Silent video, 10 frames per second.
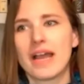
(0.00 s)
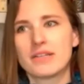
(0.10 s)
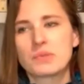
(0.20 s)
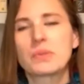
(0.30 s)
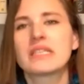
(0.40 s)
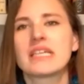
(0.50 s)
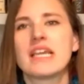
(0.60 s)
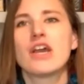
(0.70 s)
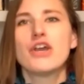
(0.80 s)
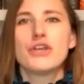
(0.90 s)
And
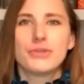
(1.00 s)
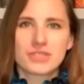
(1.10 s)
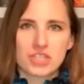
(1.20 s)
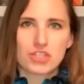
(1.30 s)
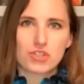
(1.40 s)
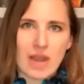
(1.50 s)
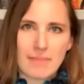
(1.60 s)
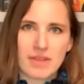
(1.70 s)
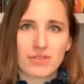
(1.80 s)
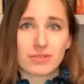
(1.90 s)
really, you're just
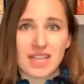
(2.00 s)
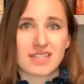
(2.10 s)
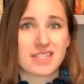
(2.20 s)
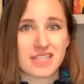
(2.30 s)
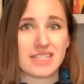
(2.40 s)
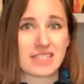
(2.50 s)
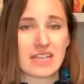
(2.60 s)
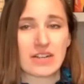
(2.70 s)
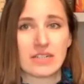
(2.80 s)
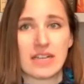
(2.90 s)
trapping those entities
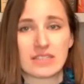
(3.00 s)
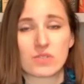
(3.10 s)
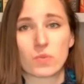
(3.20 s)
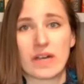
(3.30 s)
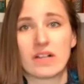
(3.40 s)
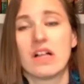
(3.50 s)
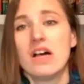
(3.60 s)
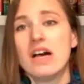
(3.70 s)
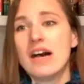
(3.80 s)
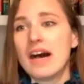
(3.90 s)
there as well.
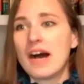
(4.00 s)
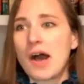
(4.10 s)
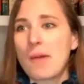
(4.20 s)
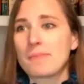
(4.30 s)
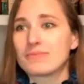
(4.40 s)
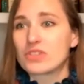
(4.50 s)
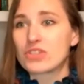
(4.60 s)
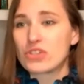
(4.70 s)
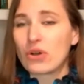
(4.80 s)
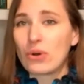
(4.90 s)

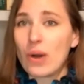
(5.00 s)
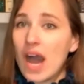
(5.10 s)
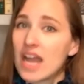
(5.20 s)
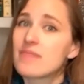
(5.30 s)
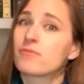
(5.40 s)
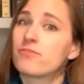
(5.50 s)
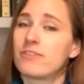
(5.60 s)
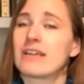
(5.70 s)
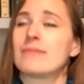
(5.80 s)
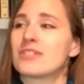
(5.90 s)
So I'm
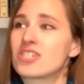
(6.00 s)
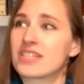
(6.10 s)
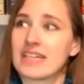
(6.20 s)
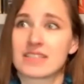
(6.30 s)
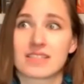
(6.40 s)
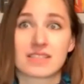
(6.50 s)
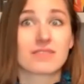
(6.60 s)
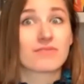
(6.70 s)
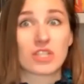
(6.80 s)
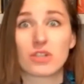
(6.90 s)
very much against
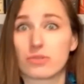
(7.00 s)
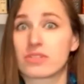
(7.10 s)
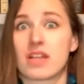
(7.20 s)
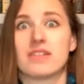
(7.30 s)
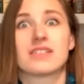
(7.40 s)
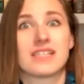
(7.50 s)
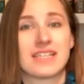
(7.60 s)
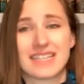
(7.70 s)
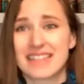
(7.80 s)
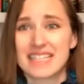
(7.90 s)
the ghost
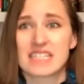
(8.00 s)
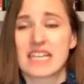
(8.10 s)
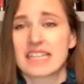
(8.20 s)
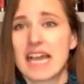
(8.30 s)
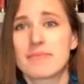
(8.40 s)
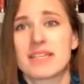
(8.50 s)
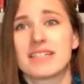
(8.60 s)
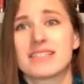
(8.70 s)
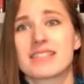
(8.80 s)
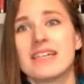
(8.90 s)
hunting and things like that,
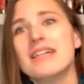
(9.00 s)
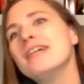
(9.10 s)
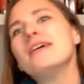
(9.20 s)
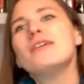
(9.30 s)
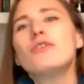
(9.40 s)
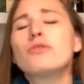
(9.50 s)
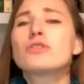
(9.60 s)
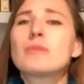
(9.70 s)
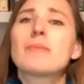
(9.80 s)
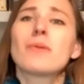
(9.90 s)
because, you know,
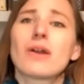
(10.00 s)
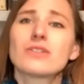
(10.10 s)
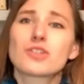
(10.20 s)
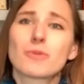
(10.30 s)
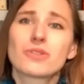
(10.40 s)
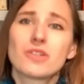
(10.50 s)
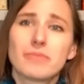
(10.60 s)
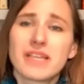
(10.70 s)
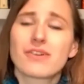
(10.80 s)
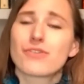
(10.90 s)
those people aren't supposed to
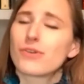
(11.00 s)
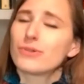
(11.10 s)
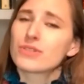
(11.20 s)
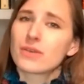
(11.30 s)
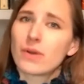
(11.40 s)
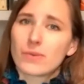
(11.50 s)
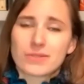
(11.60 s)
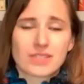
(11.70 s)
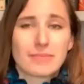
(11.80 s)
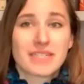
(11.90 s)
be there, those or
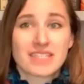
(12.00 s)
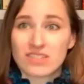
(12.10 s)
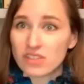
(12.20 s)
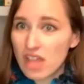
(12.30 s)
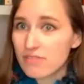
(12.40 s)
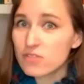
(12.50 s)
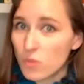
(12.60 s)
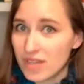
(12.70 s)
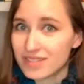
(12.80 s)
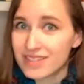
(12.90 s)
somebody's loved
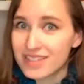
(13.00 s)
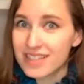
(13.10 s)
ones.